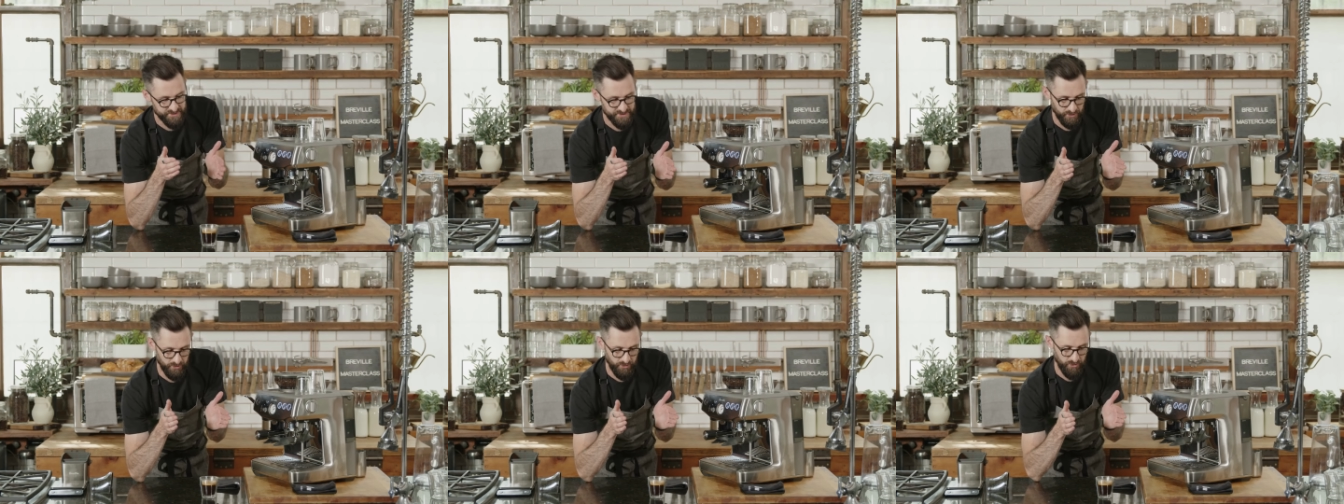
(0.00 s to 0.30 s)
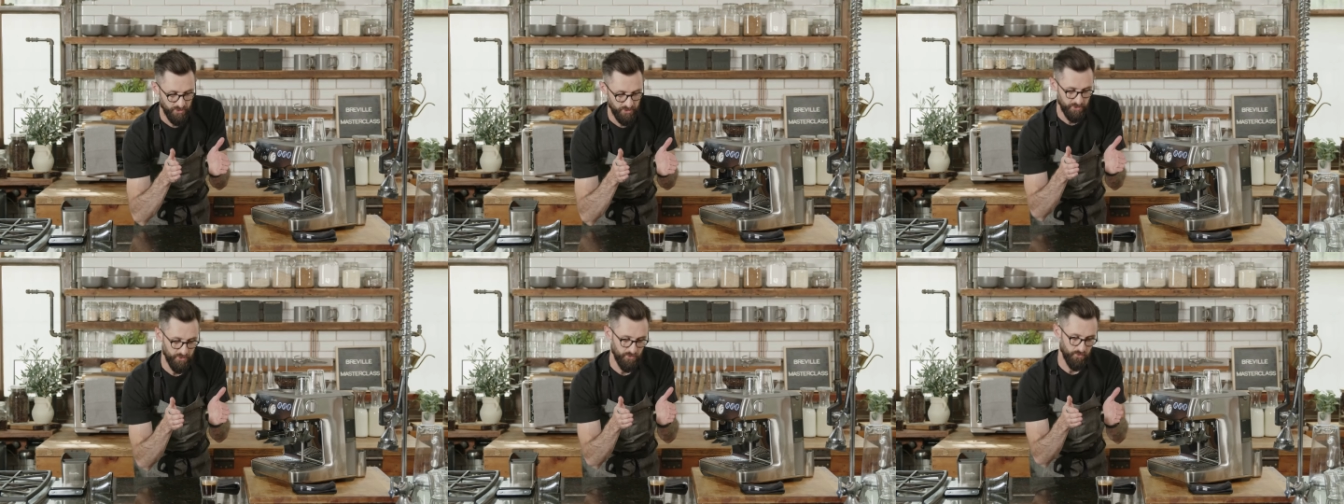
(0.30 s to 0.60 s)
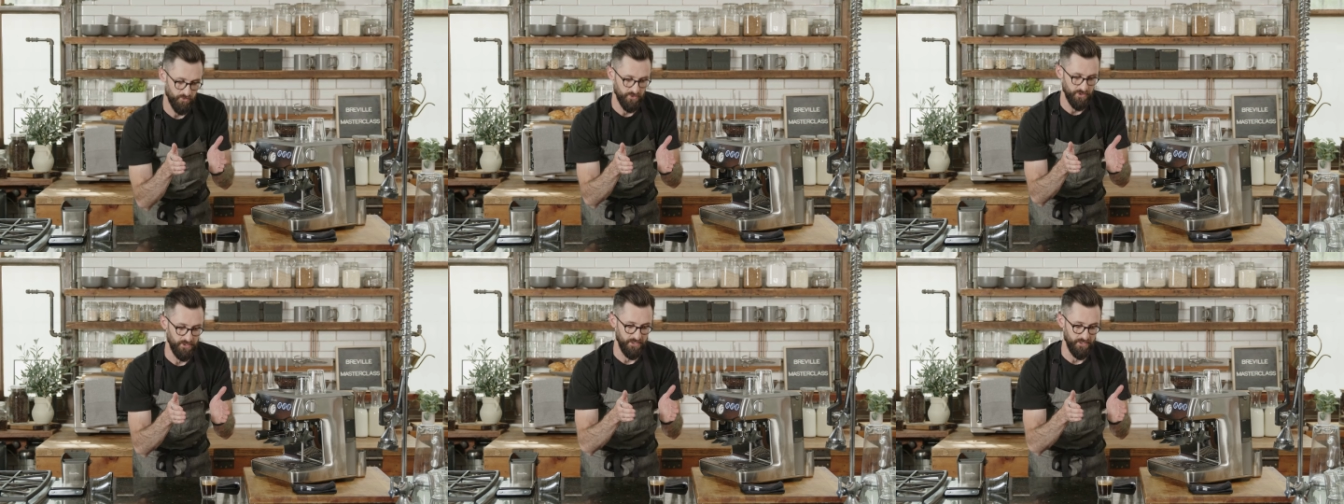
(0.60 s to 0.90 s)
to look
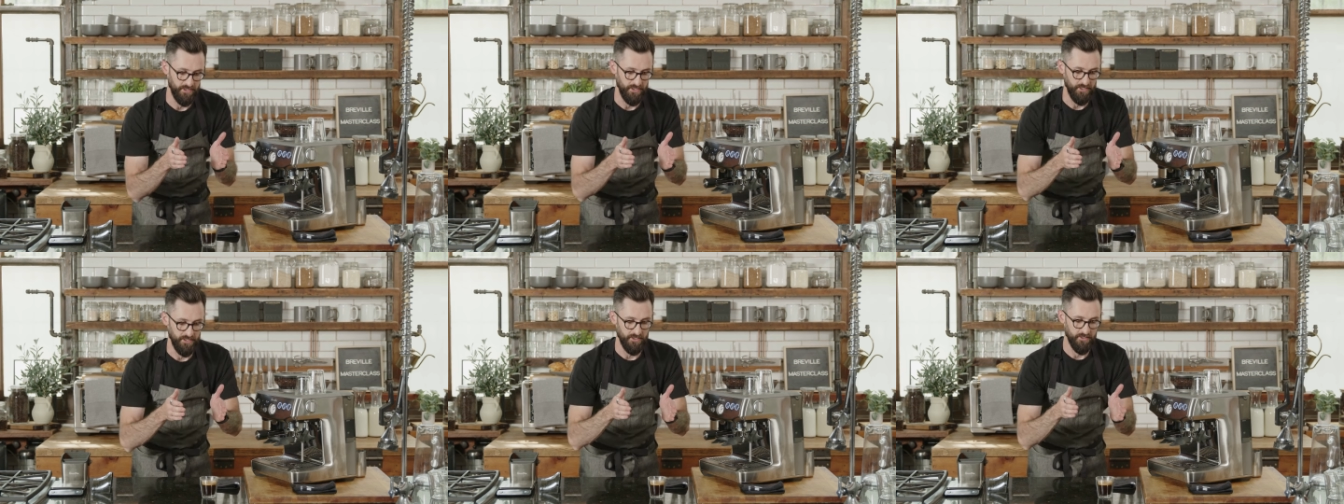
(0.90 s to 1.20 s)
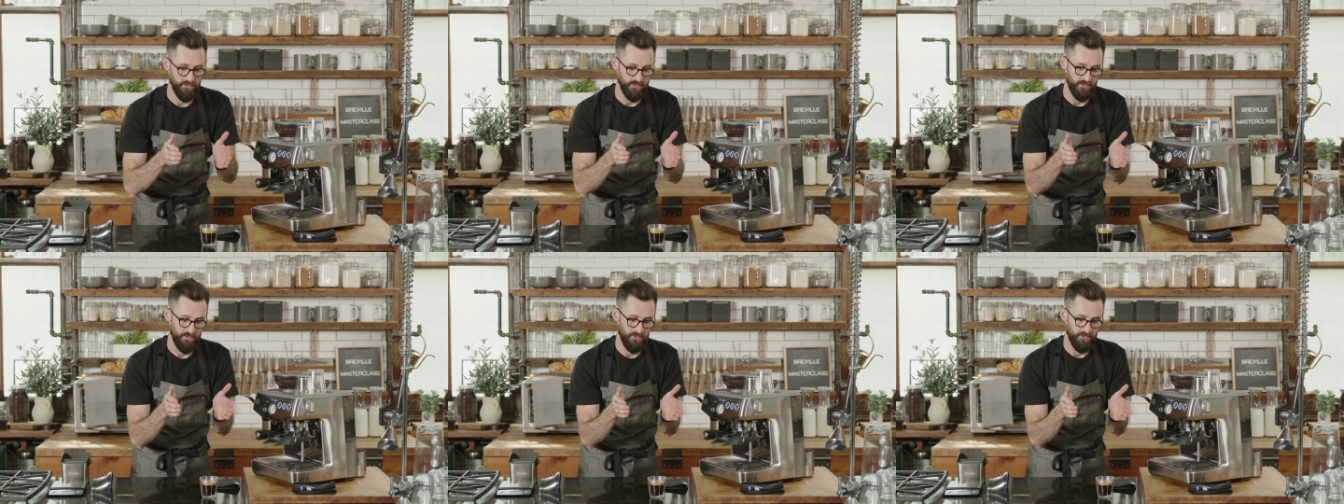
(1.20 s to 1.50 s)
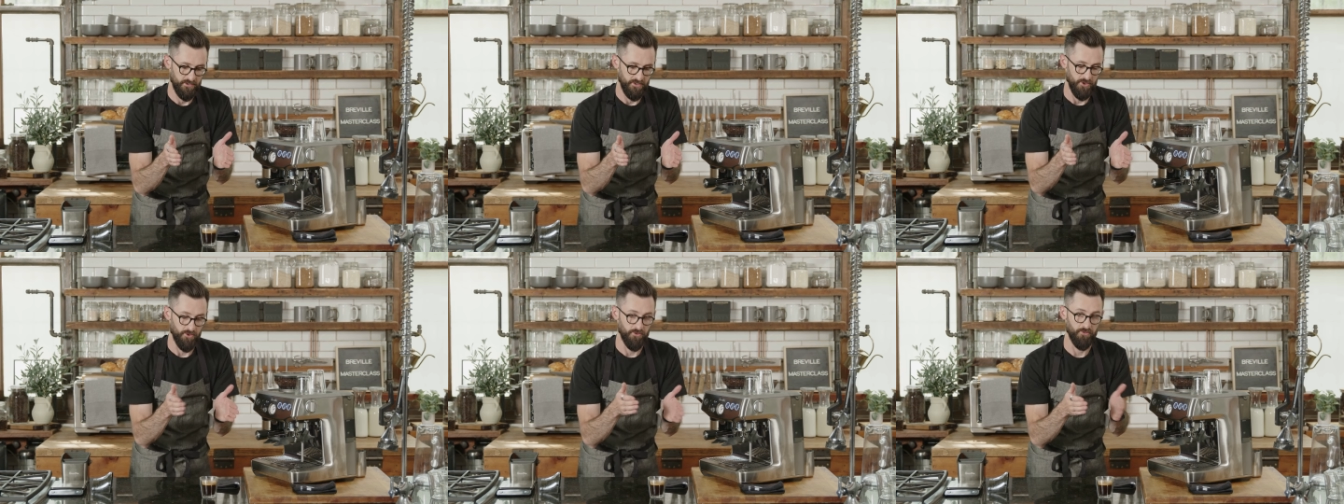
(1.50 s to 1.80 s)
really
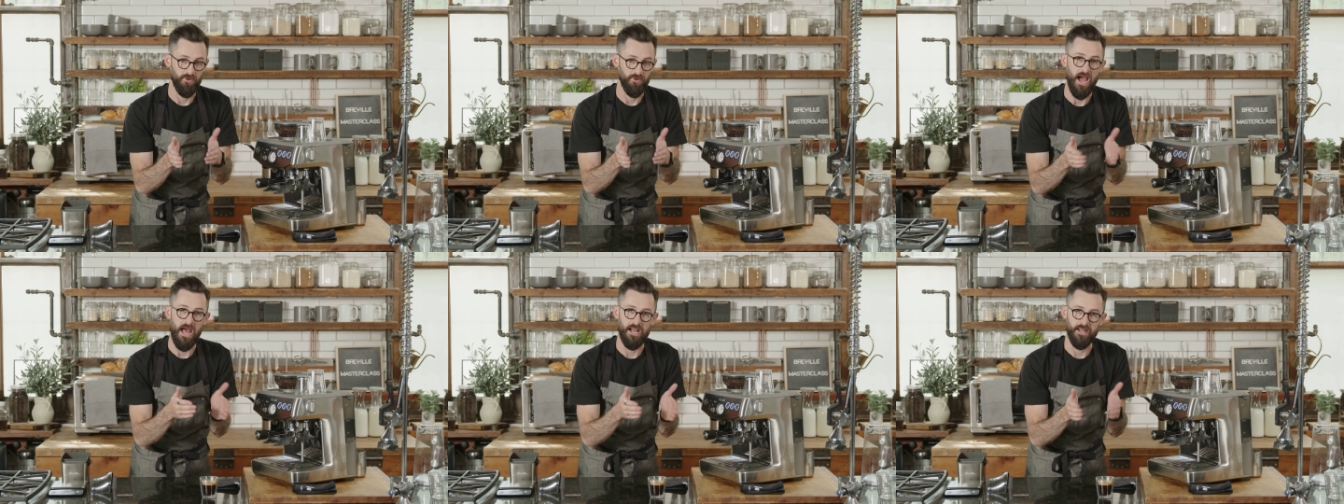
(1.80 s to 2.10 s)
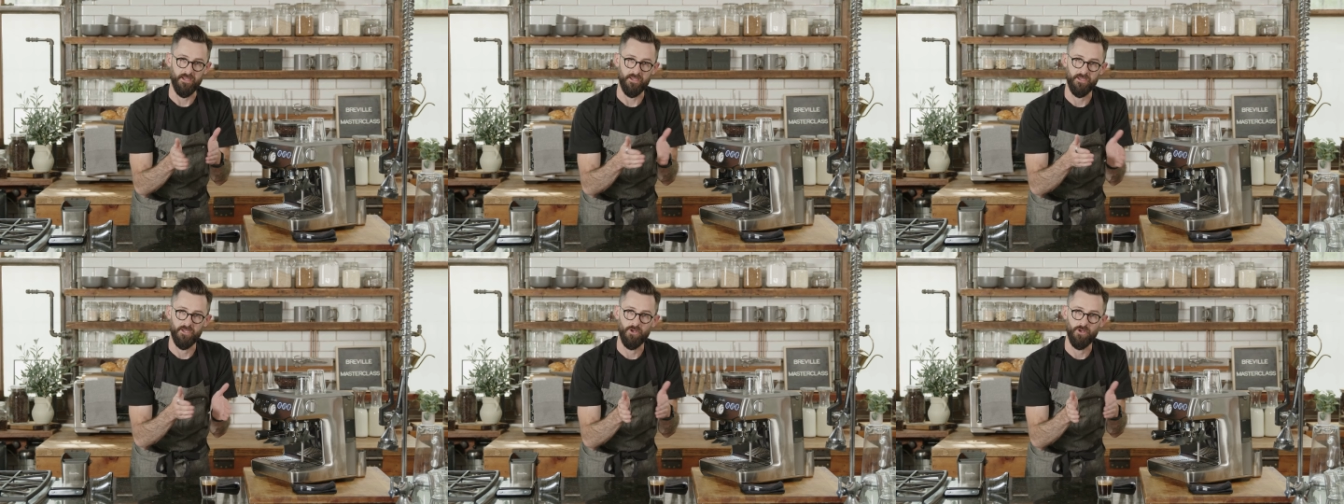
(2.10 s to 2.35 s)
erratic.